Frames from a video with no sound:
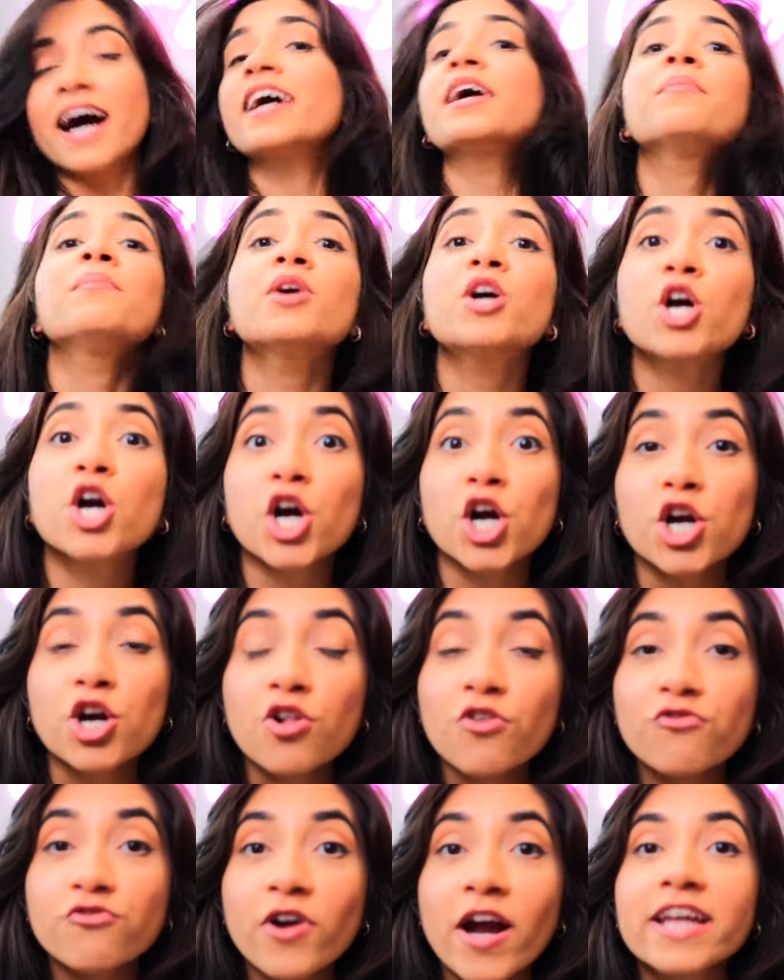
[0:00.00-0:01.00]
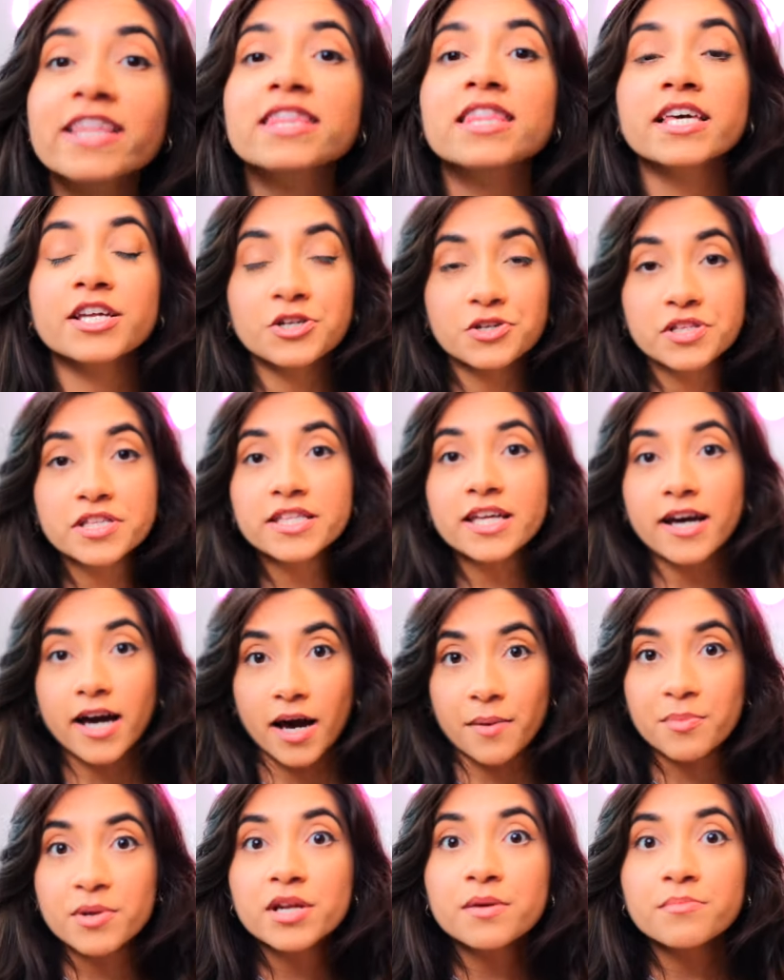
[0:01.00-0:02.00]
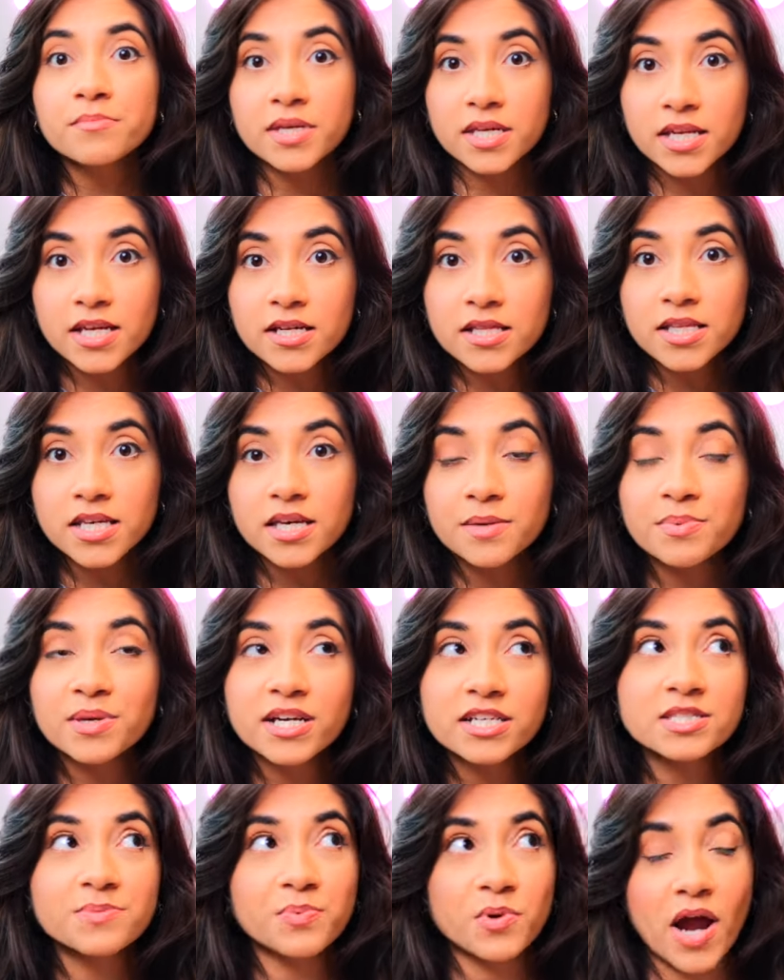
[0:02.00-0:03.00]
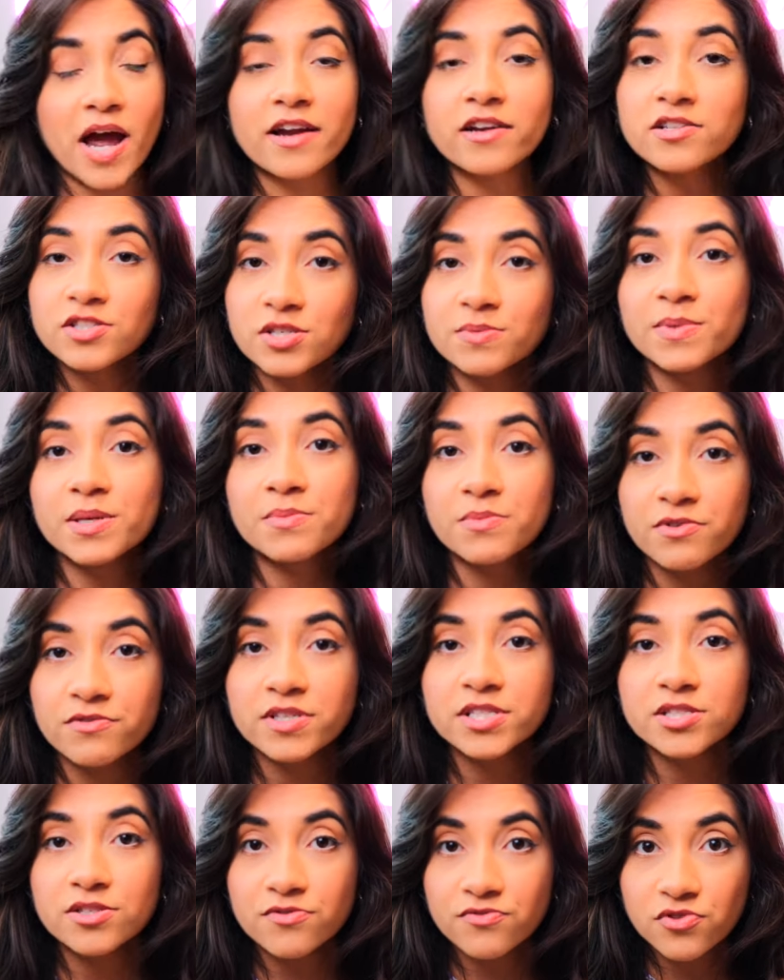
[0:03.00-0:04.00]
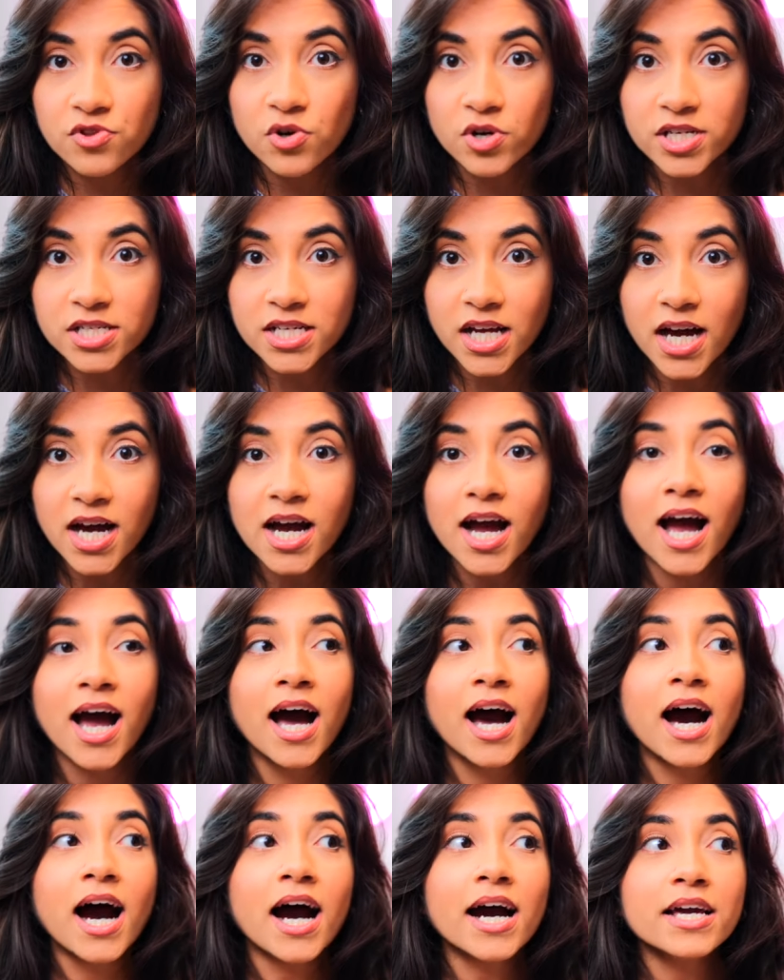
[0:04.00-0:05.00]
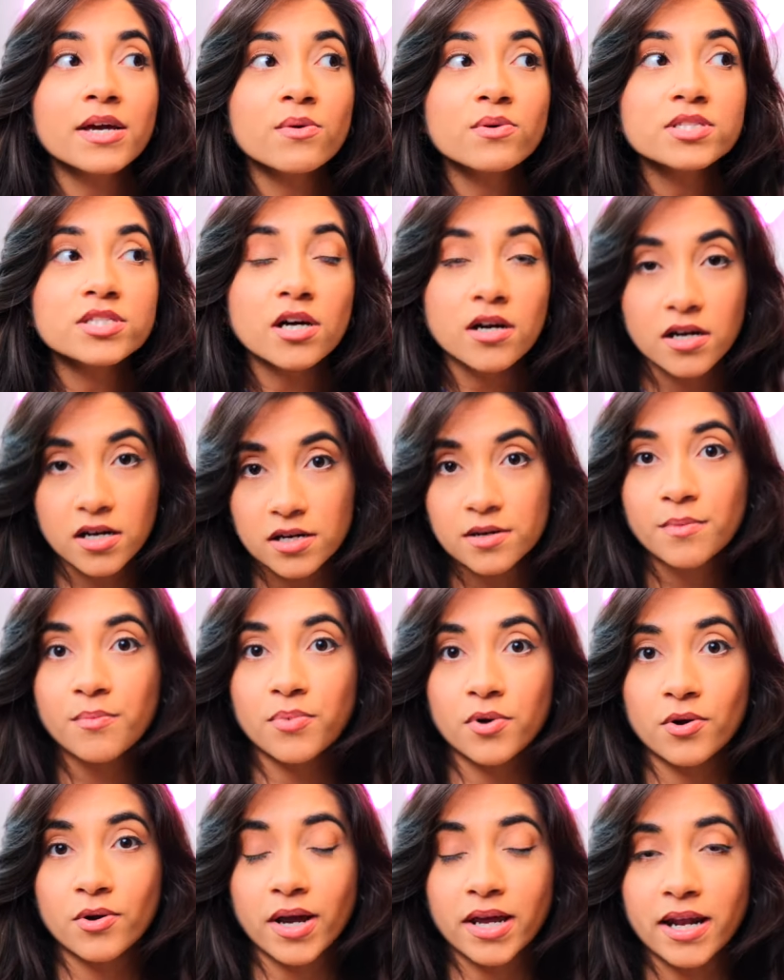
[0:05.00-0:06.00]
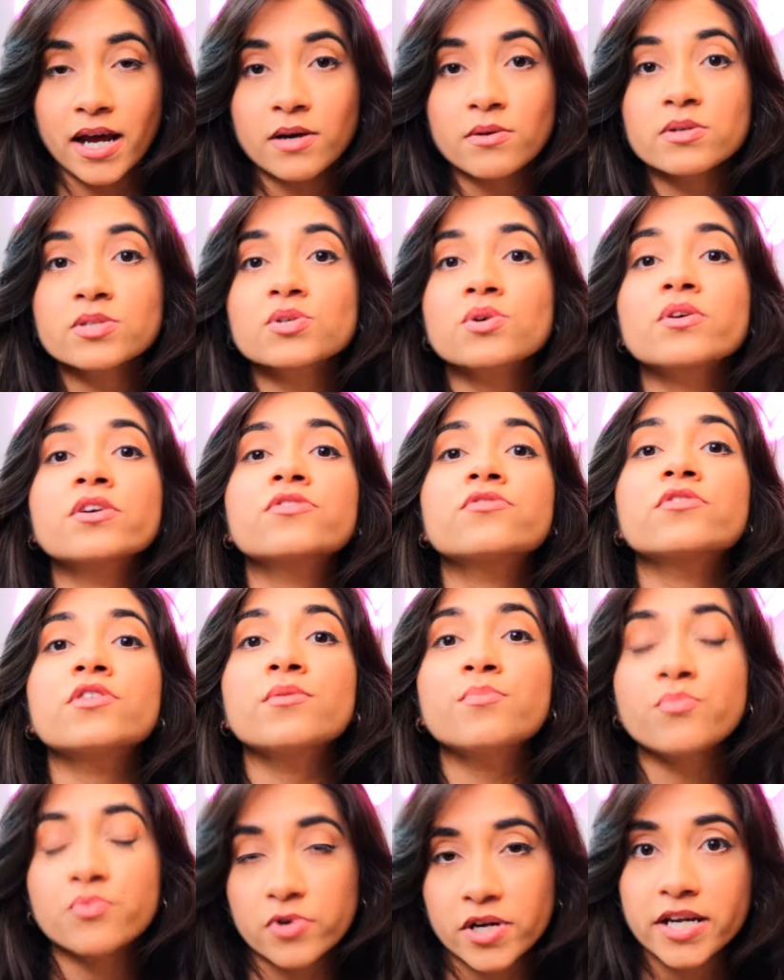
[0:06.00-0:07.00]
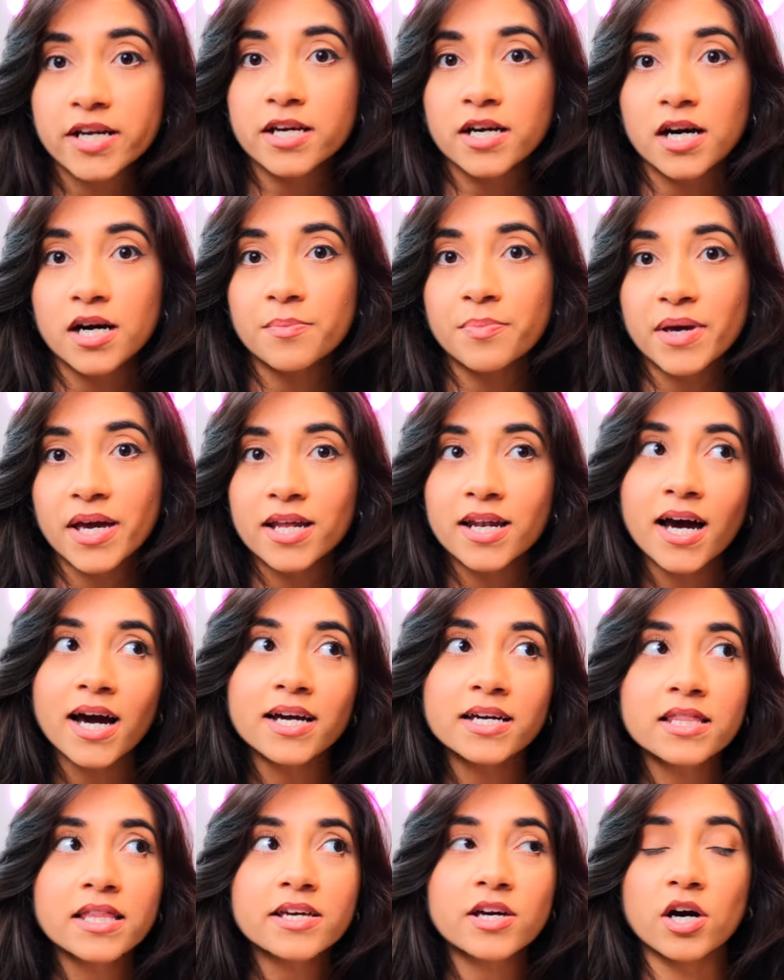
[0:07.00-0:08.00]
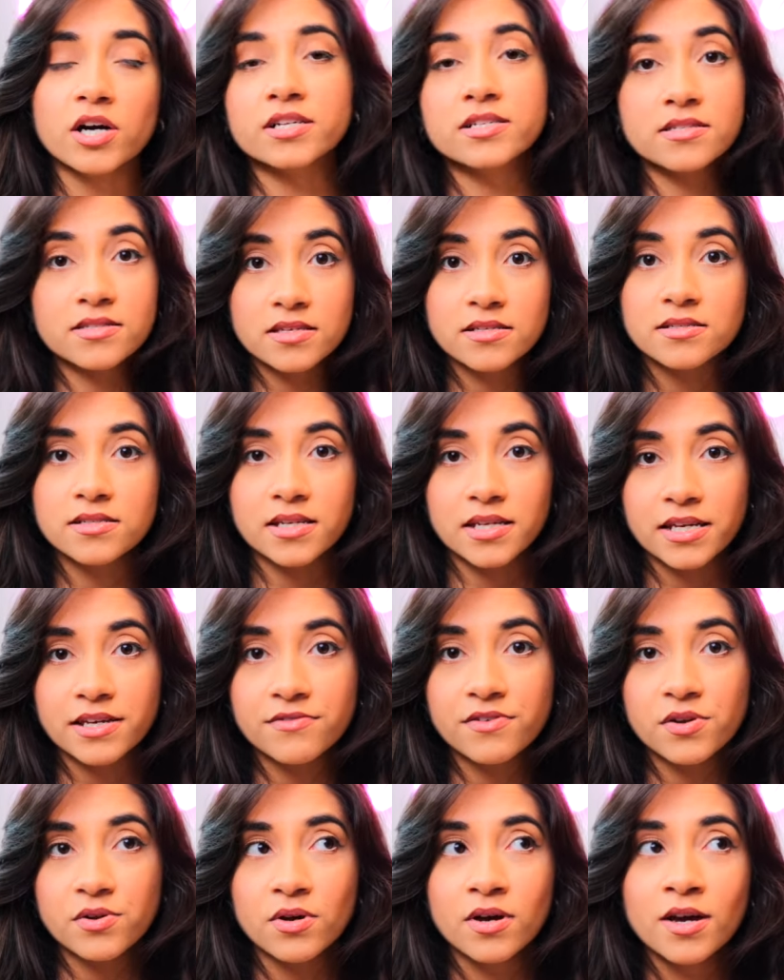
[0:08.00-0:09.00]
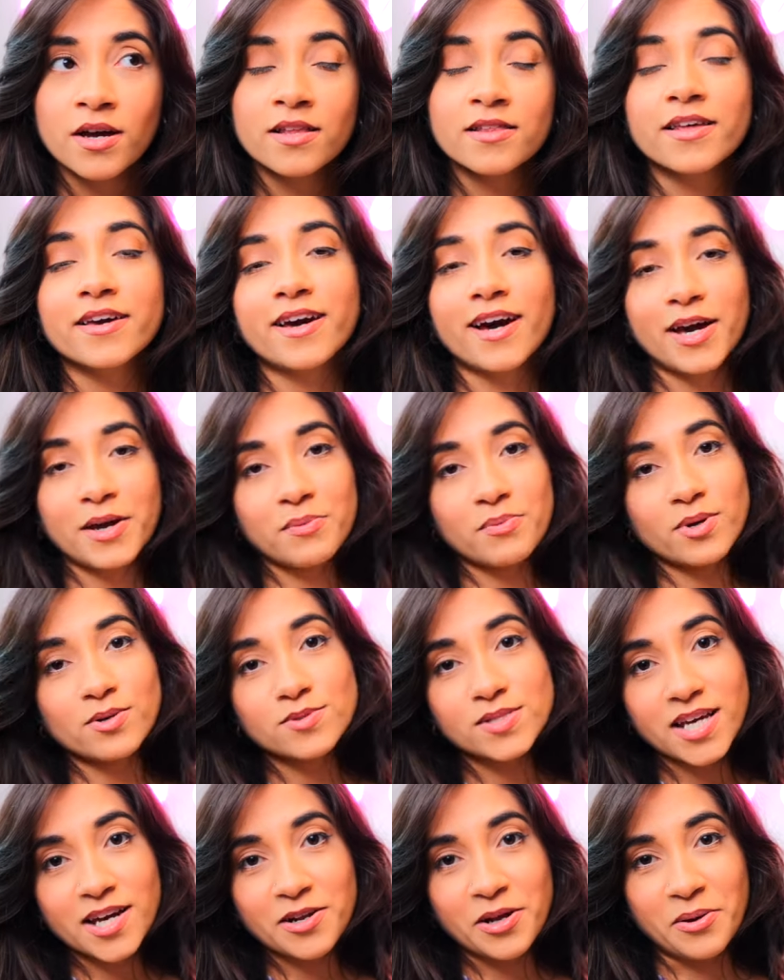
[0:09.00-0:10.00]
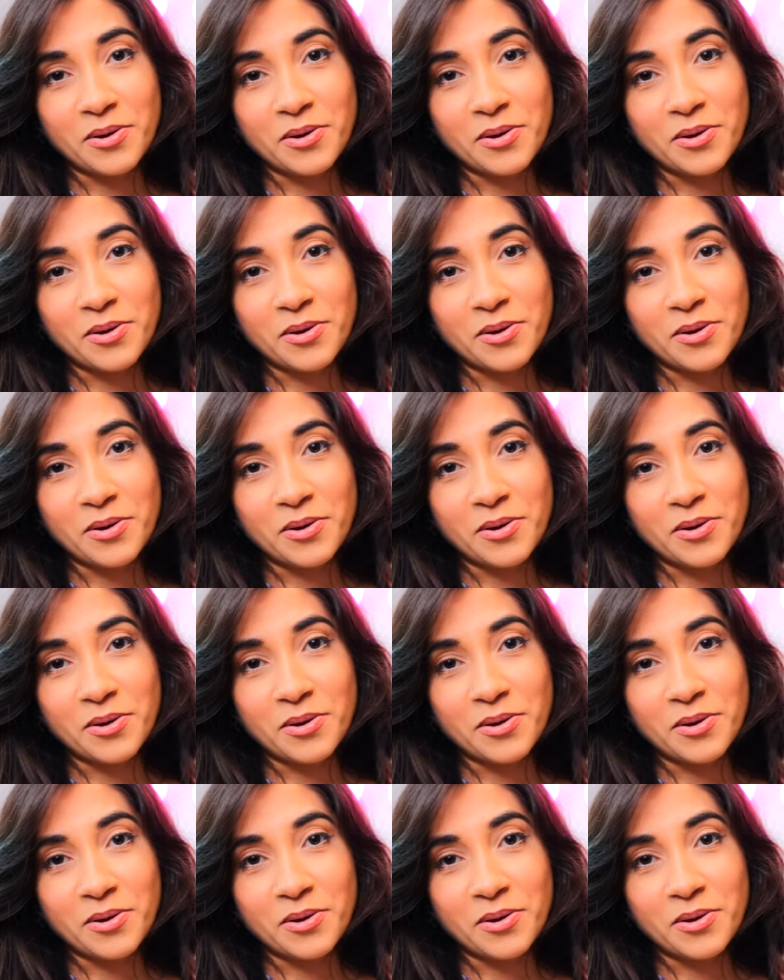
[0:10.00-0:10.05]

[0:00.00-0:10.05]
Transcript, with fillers: I am a girlfriend. Literally, that happened immediately because prior to me moving to Florida, I was heartbroken. I was going through a breakup and I like honestly didn't even like I wrote down